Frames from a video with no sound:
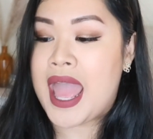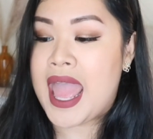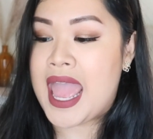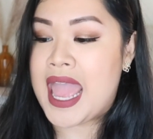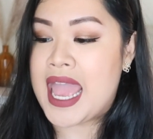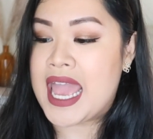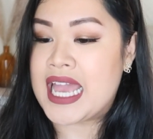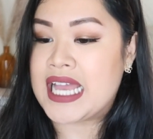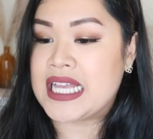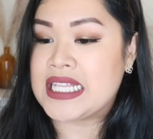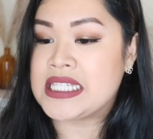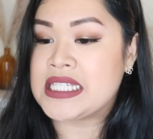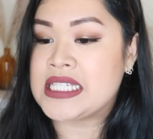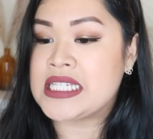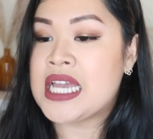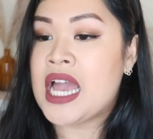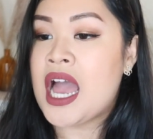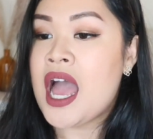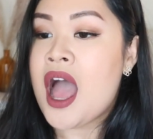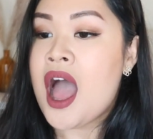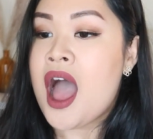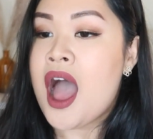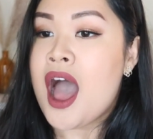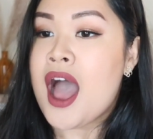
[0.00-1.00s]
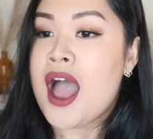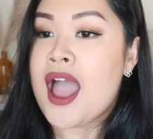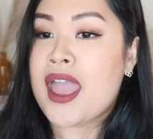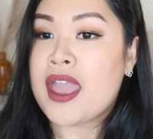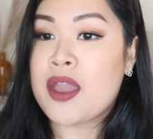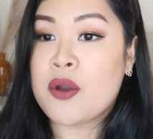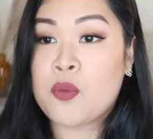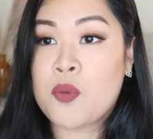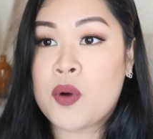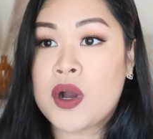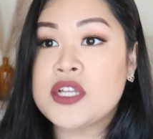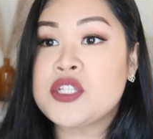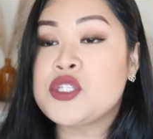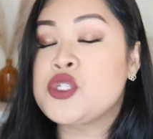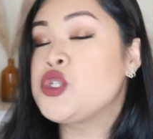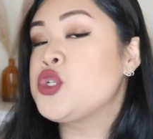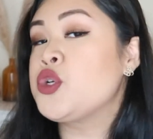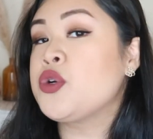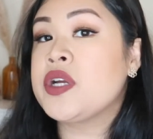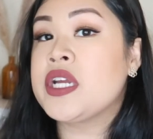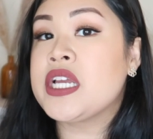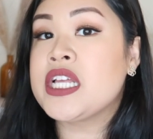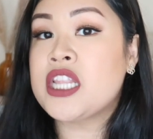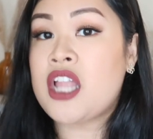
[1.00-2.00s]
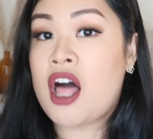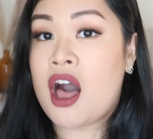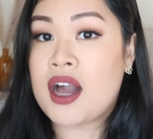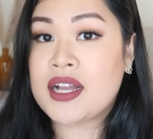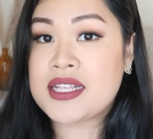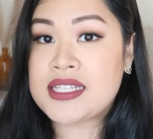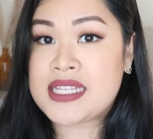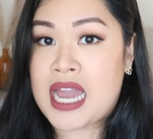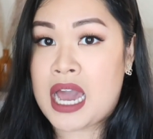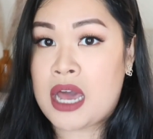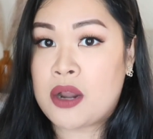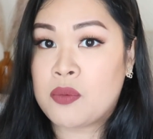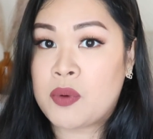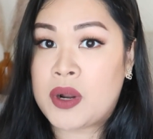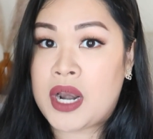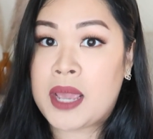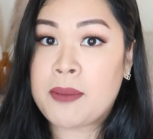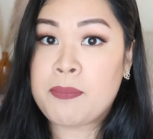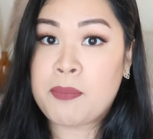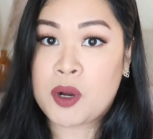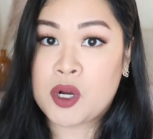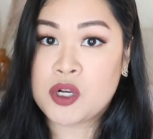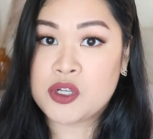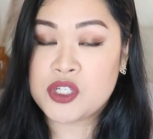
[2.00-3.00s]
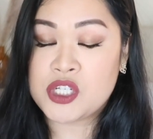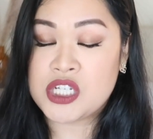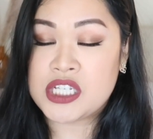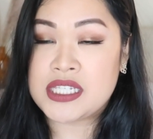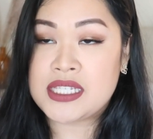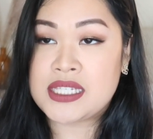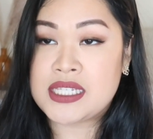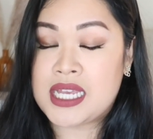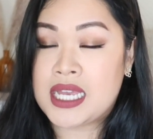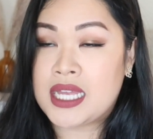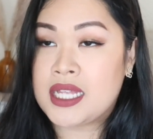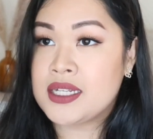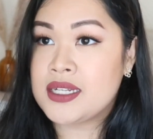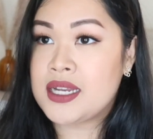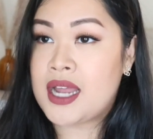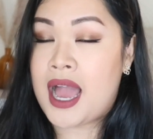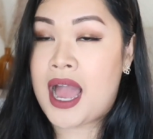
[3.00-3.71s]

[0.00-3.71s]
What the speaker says: And it was during lockdown when I purchased it.